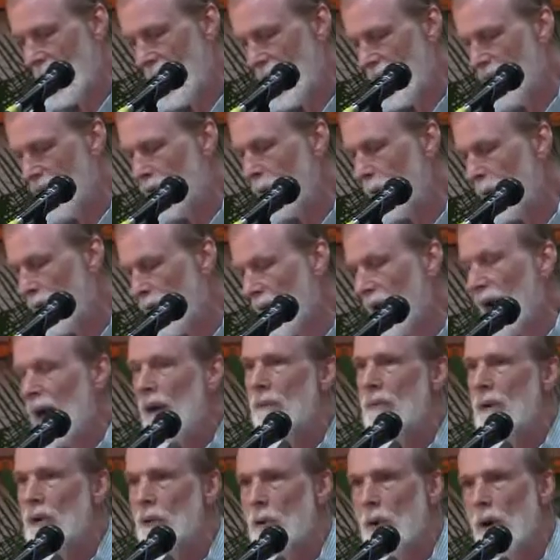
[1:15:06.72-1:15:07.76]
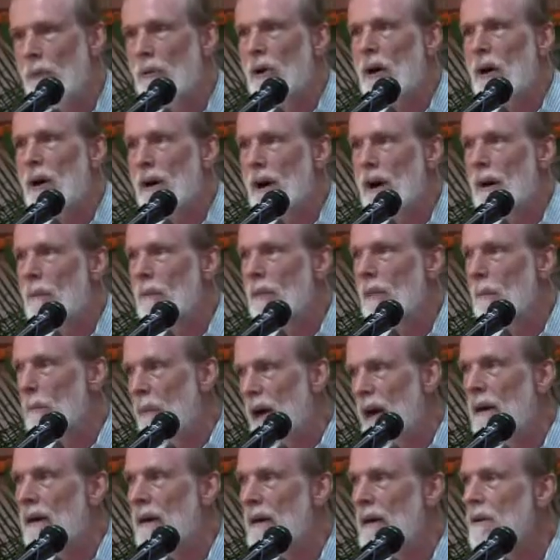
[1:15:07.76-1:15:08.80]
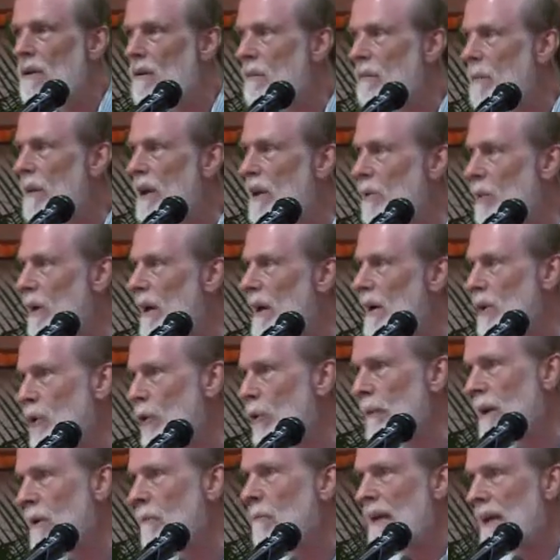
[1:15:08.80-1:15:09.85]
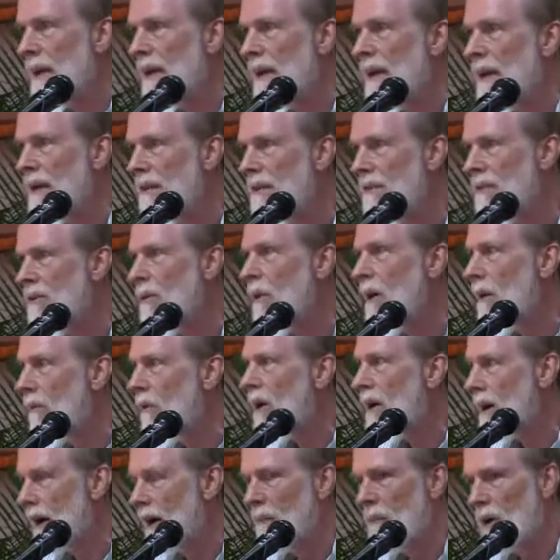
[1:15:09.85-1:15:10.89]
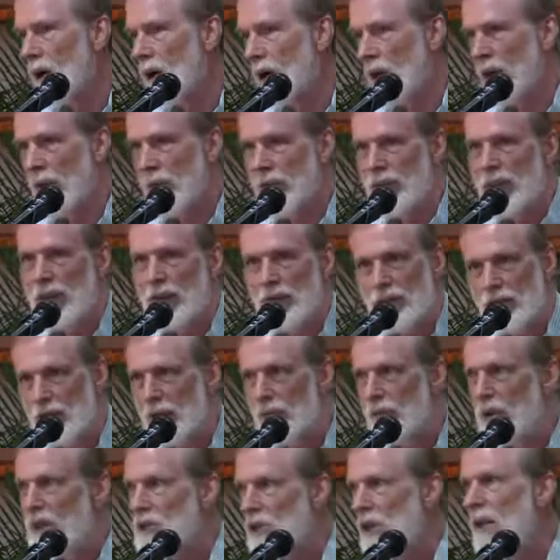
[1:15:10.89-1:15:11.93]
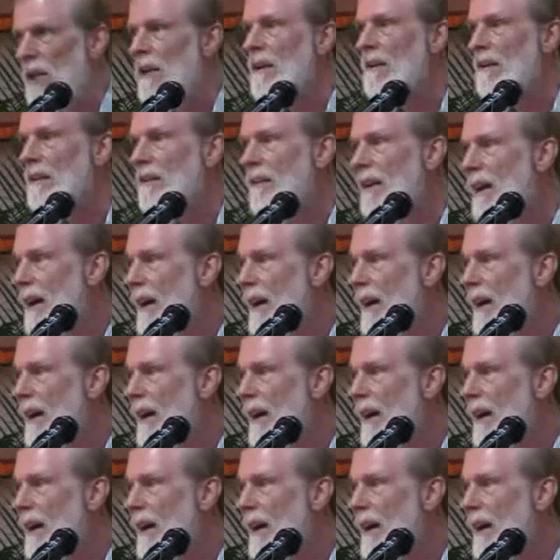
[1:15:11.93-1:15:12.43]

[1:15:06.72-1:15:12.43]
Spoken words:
human life and to overcome the barriers between human beings, to overcome all of these divisions